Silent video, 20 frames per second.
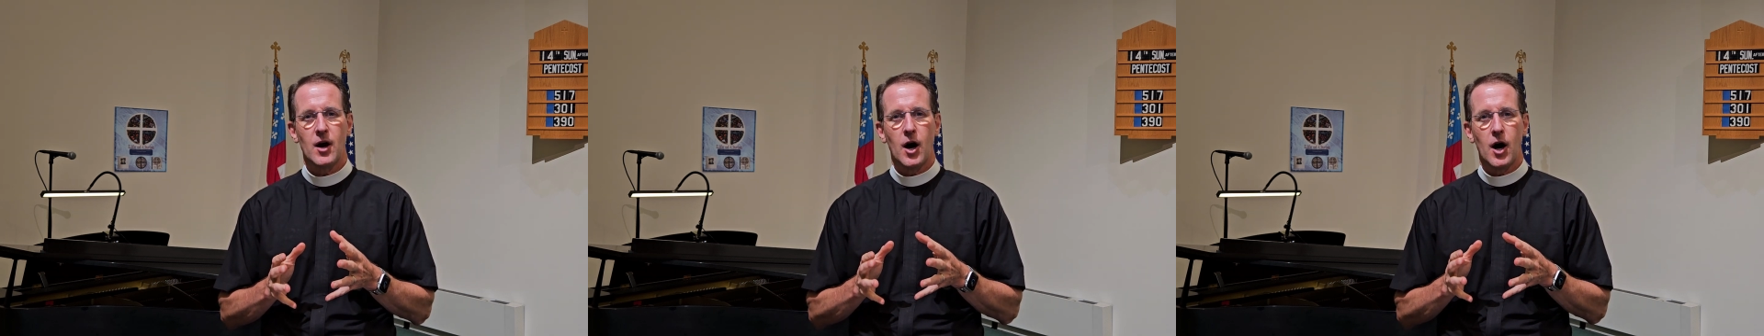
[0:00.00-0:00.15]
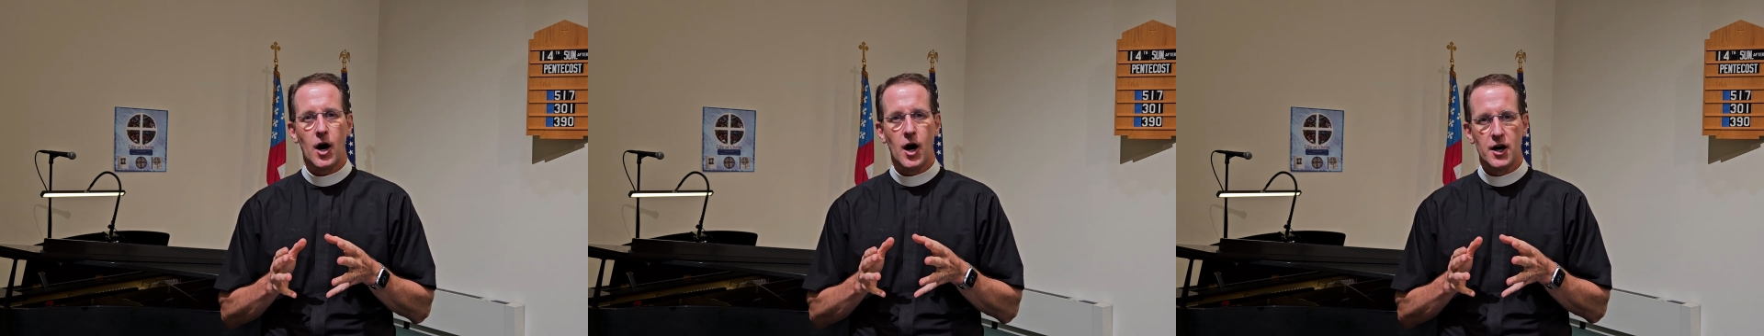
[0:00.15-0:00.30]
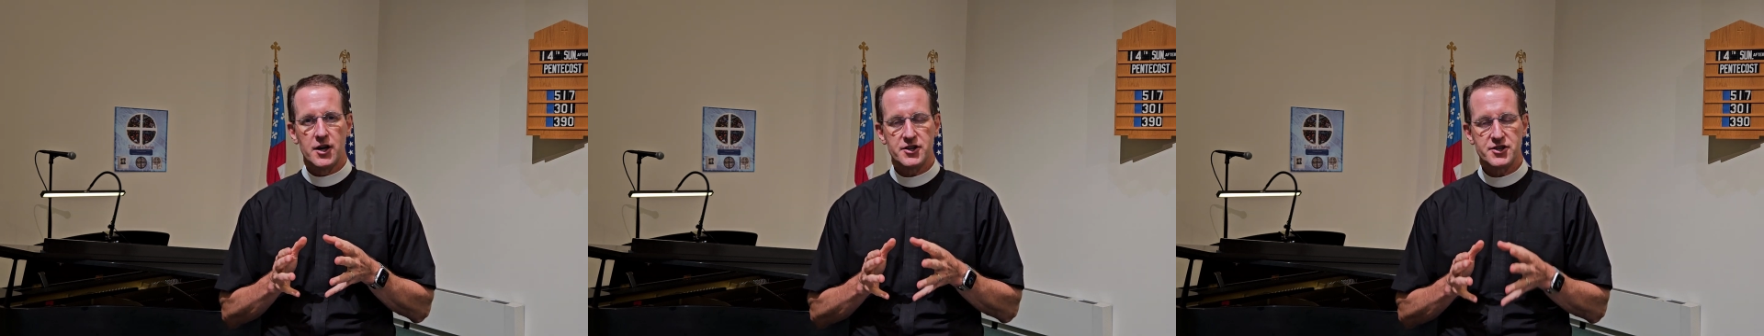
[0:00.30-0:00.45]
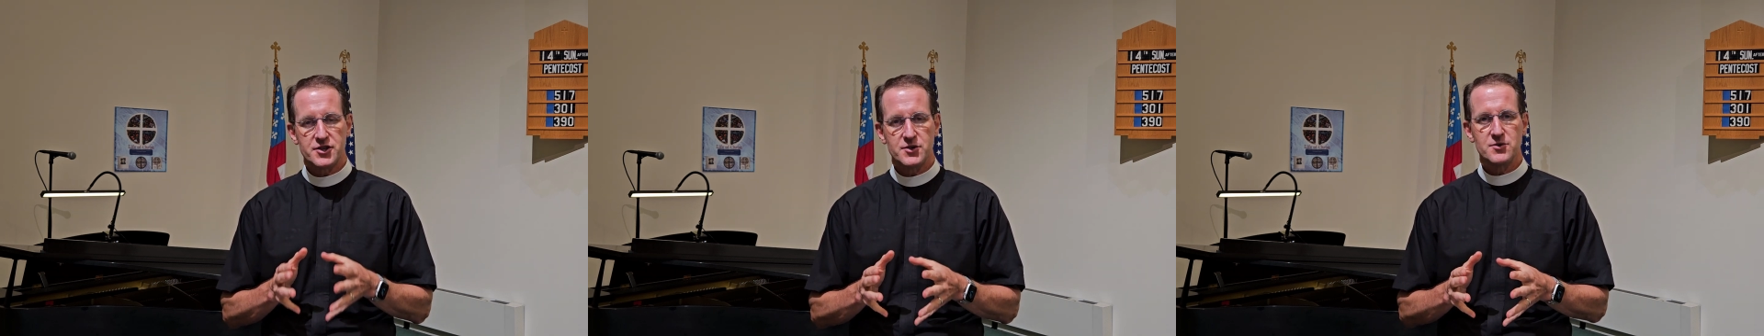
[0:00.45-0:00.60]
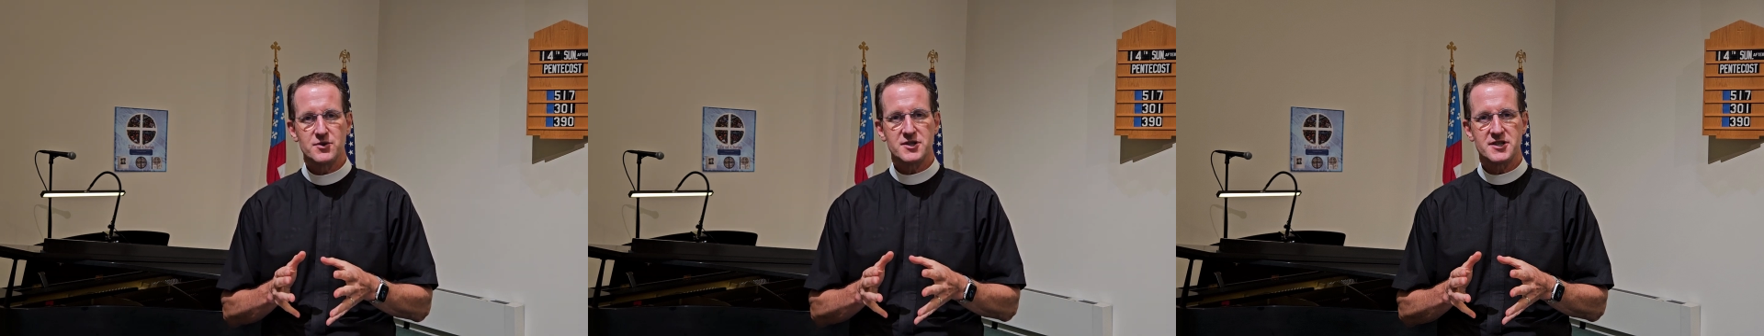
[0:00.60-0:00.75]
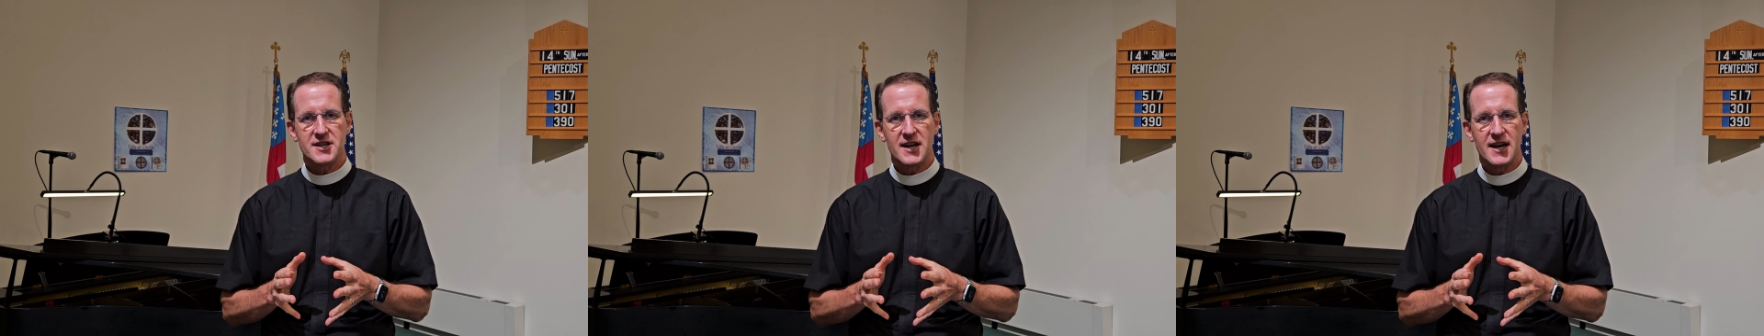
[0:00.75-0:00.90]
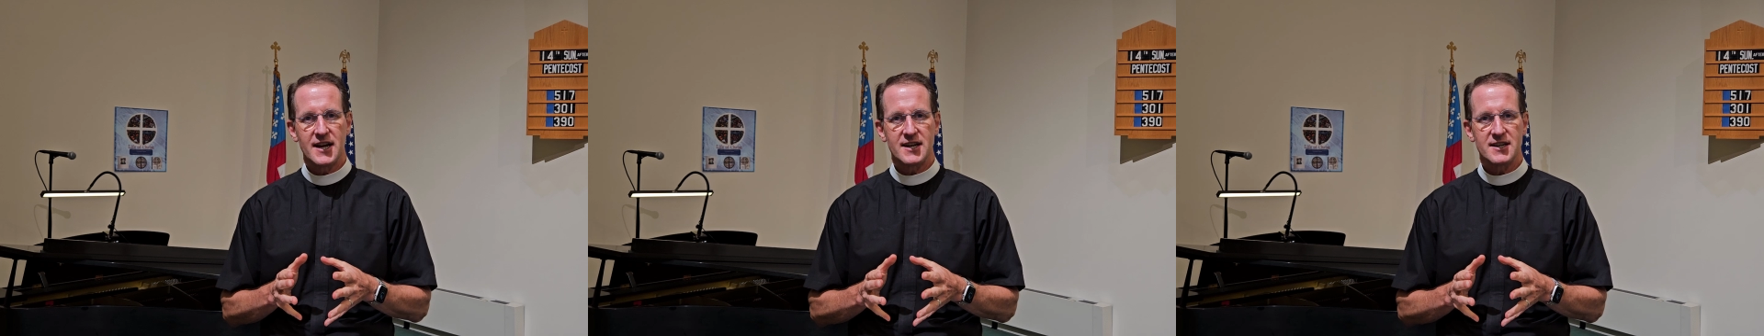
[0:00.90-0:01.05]
on
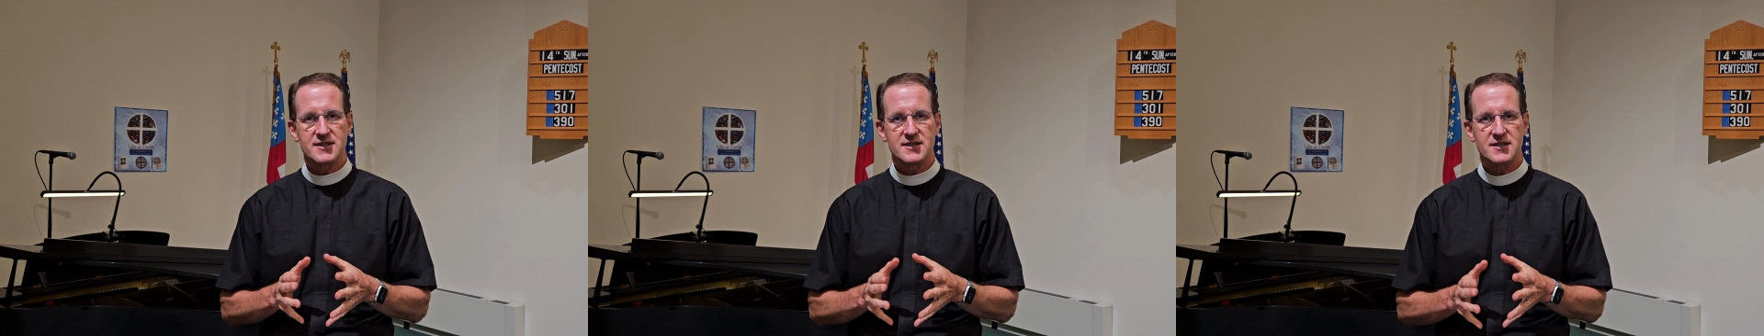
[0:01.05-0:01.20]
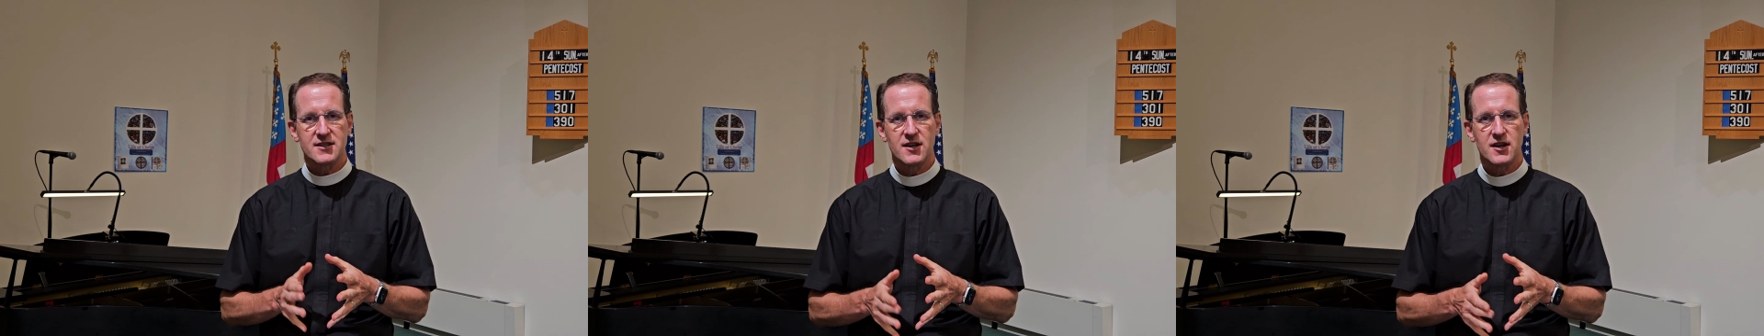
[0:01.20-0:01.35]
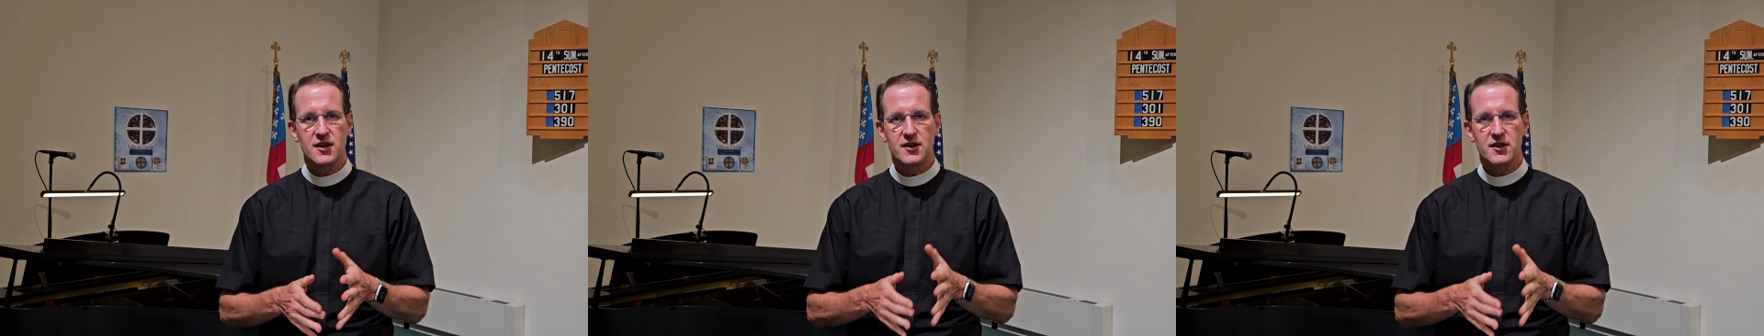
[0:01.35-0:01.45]
Tuesdays,